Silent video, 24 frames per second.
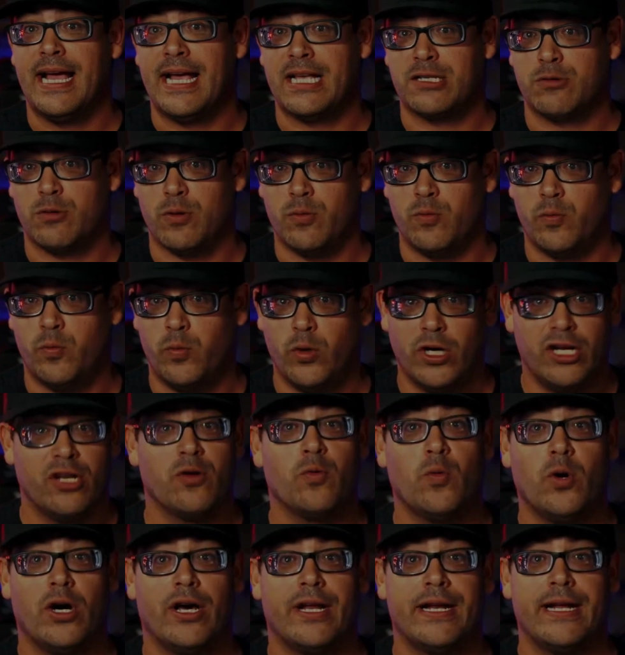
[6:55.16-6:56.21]
as we would
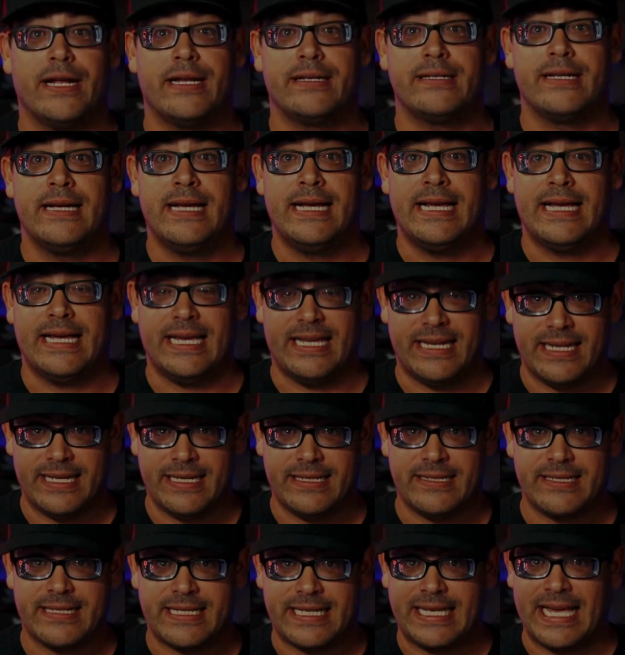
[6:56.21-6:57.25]
want it, it
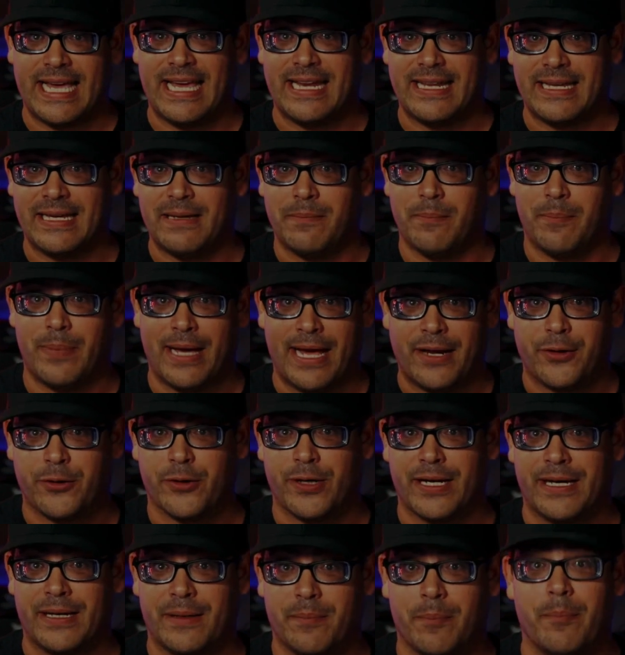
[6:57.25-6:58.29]
is getting better
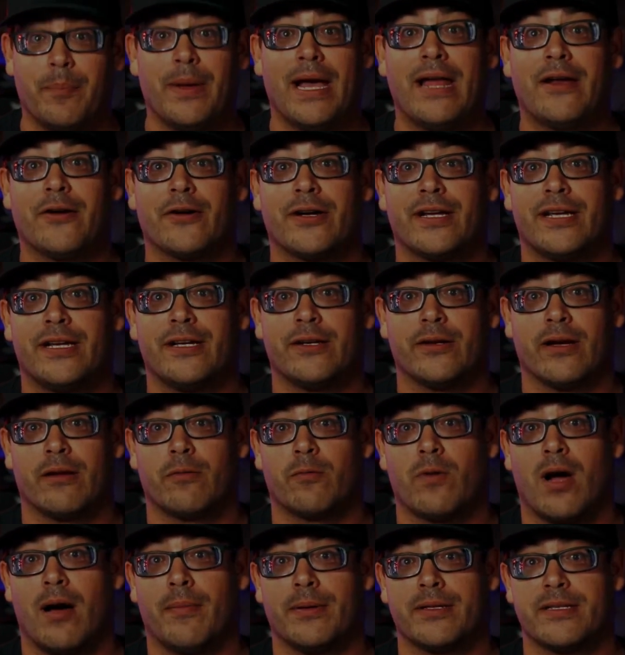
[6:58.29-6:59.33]
and better here at
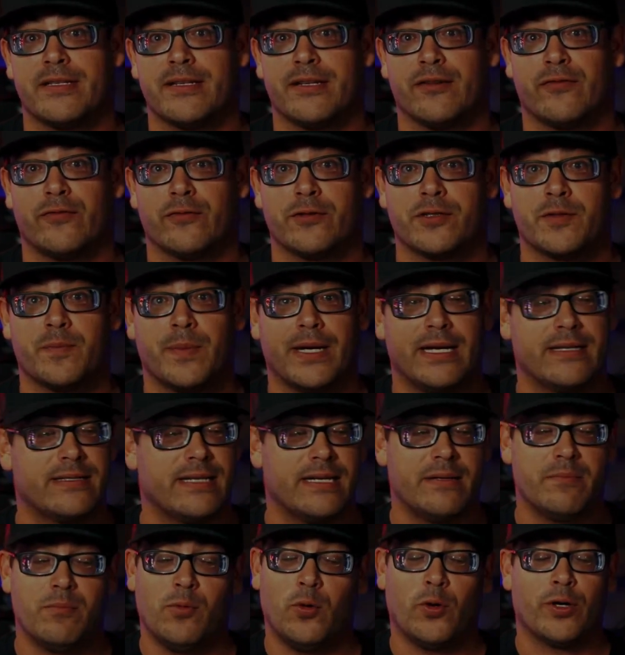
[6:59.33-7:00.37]
Robins Air Force Base,
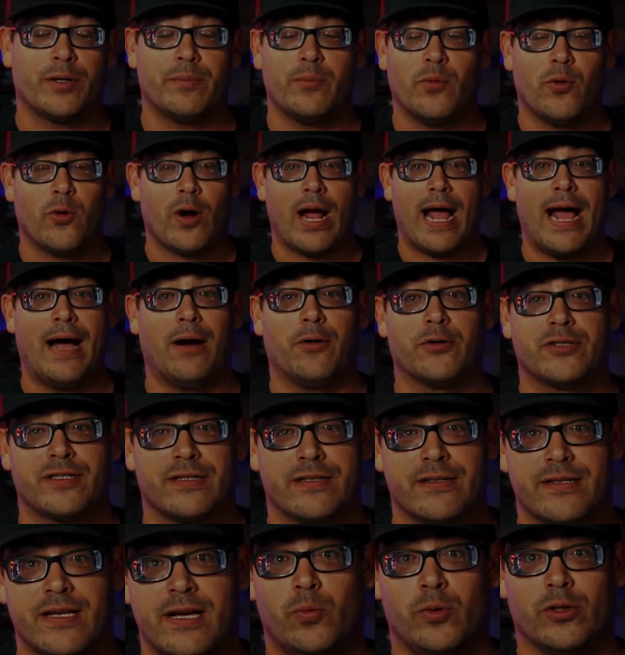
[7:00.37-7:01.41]
and more
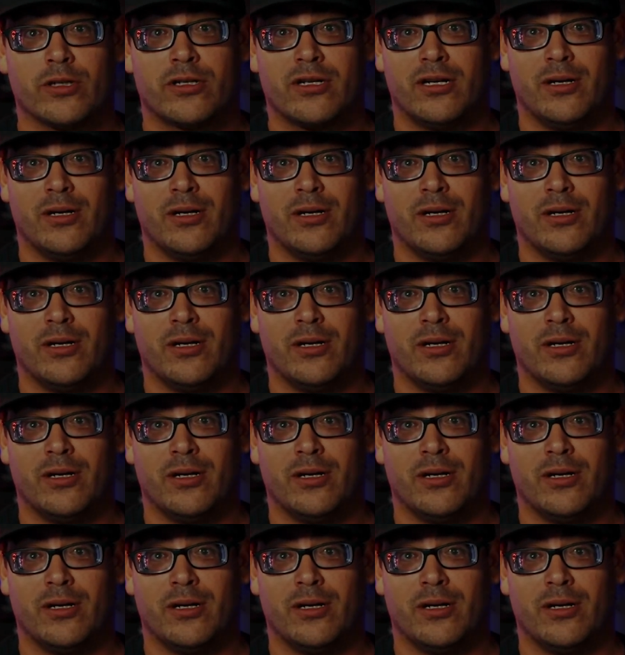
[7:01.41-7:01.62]
houses will